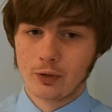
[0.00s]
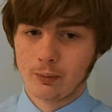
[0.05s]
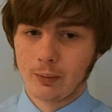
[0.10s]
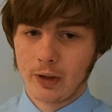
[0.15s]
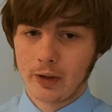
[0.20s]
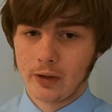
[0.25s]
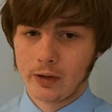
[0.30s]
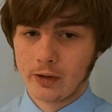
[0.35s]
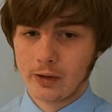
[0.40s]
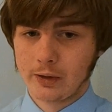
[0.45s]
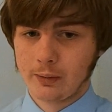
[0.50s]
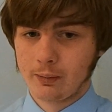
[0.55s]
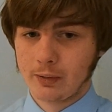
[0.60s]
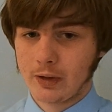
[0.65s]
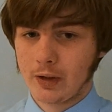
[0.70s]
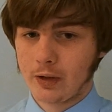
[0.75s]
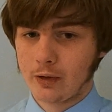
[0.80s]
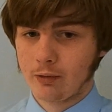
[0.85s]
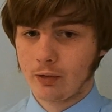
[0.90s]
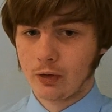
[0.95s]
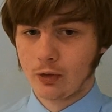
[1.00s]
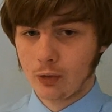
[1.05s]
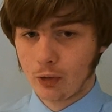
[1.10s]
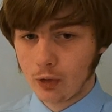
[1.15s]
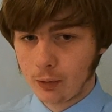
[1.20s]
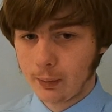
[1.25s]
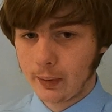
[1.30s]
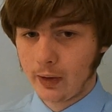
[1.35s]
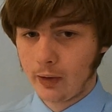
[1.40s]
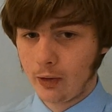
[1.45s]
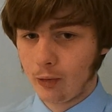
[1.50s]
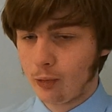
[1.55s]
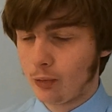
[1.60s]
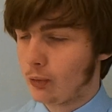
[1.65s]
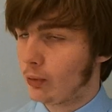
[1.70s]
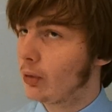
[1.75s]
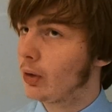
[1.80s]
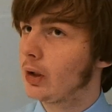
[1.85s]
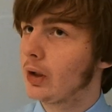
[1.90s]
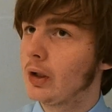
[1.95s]
mechanisms like the doorbell
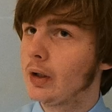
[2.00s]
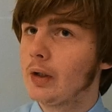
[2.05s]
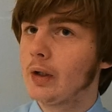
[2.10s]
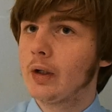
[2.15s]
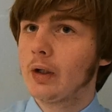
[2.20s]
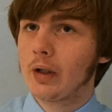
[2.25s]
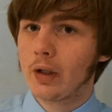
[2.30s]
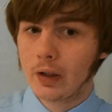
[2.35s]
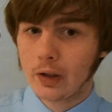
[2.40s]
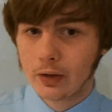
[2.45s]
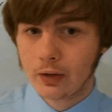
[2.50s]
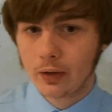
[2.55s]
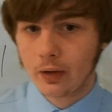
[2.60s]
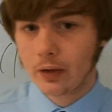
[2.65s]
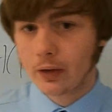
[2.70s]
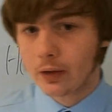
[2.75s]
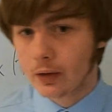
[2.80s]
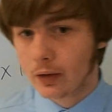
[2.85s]
for handling